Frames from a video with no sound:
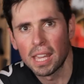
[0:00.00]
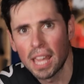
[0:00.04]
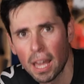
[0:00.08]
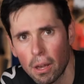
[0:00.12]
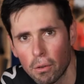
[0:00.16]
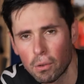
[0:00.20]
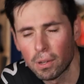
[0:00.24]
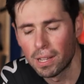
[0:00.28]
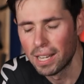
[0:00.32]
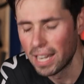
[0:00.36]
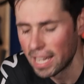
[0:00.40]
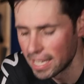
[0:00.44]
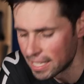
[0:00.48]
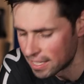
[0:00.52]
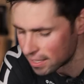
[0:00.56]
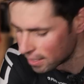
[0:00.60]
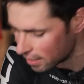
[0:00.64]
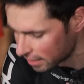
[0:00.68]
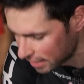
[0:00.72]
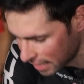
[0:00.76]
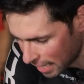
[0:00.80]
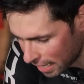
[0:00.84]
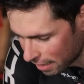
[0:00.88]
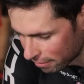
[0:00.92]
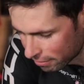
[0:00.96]
be calculating
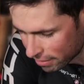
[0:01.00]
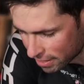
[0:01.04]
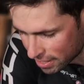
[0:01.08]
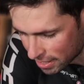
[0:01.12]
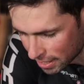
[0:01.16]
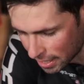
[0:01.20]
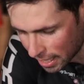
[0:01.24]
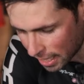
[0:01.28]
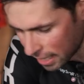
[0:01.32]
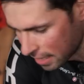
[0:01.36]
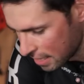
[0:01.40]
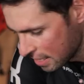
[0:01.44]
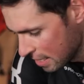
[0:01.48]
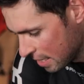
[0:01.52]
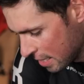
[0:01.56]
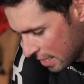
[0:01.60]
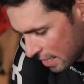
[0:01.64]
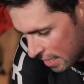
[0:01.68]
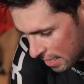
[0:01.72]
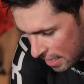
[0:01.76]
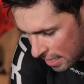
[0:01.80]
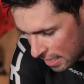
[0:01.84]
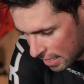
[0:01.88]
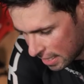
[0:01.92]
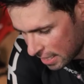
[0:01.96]
our calories today.
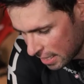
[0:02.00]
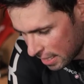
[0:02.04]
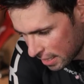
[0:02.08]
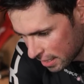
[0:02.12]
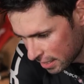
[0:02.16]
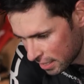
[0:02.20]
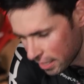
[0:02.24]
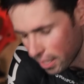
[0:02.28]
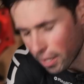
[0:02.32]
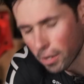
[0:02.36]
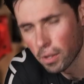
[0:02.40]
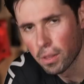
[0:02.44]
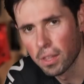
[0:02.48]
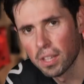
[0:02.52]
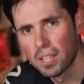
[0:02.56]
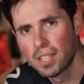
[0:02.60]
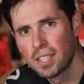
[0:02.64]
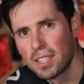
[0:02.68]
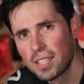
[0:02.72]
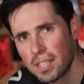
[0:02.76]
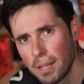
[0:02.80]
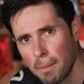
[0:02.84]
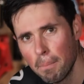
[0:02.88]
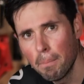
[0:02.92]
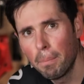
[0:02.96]
So the
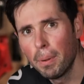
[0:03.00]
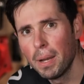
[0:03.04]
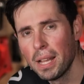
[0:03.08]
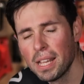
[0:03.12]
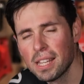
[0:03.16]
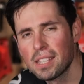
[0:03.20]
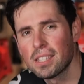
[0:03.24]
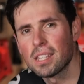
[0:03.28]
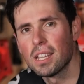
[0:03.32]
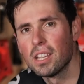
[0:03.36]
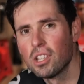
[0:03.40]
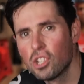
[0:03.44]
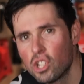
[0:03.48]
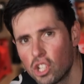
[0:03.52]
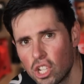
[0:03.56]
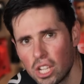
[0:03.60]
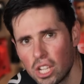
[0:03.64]
simplest and